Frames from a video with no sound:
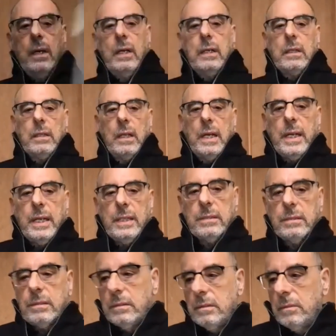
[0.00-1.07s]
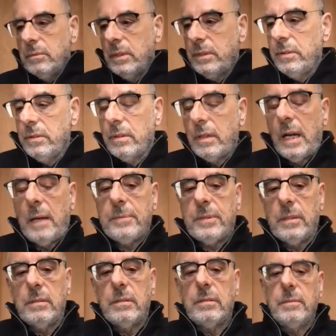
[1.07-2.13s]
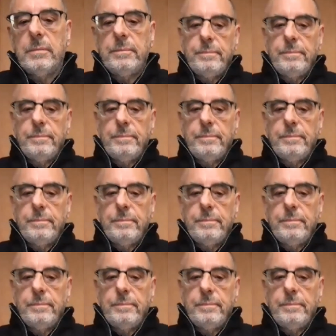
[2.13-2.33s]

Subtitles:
glazed with your absence.